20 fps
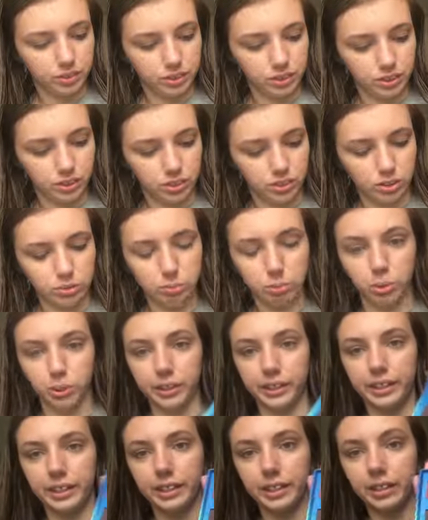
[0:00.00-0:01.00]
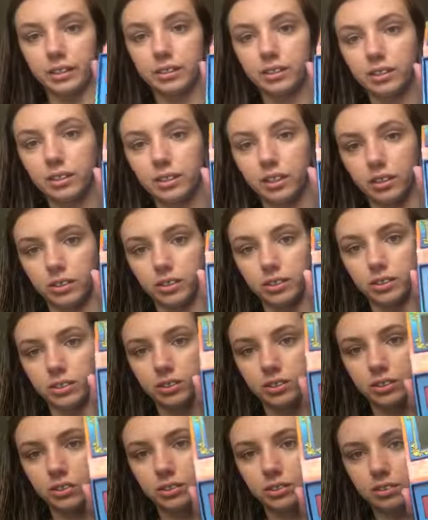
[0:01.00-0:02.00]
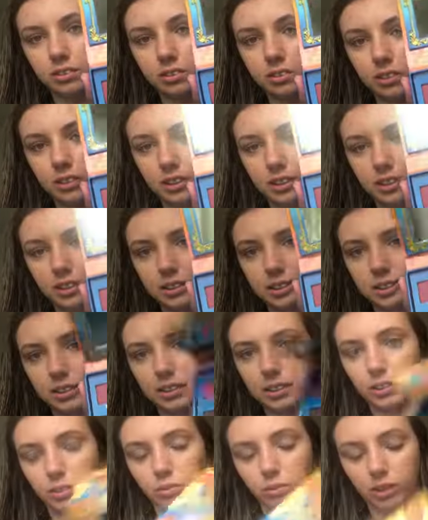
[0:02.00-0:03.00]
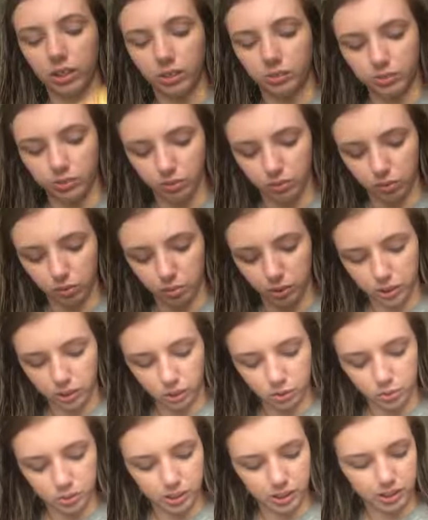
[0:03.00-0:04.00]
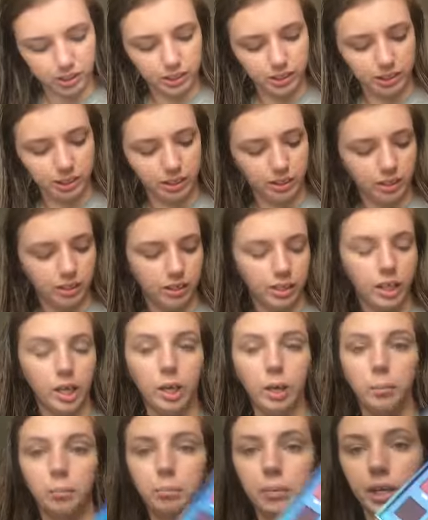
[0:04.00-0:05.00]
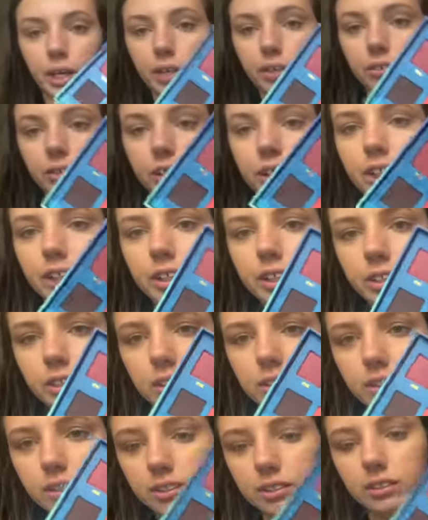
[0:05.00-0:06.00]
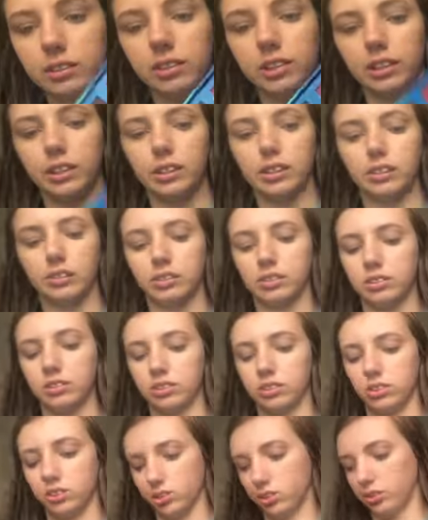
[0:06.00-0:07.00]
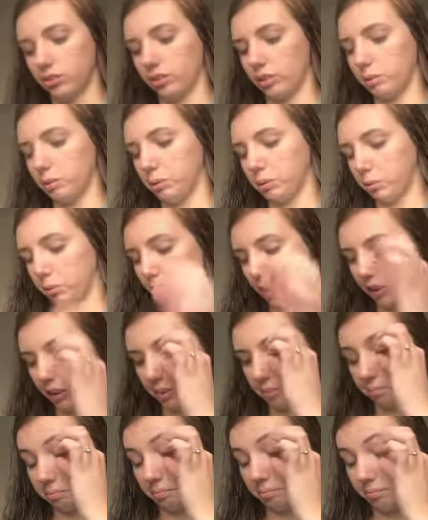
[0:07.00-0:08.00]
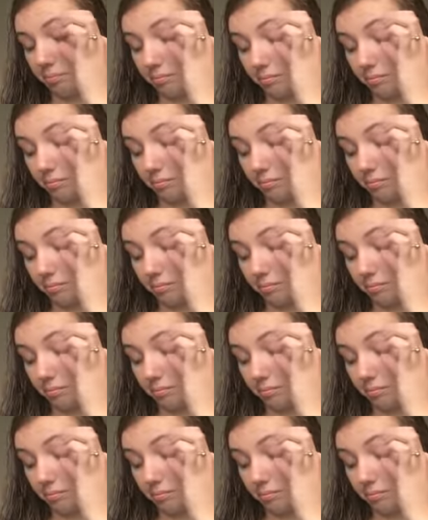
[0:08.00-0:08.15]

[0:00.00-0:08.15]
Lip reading: These are some pretty colors. Like, this is like what I would normally do, but this like pink right here is like screaming my name.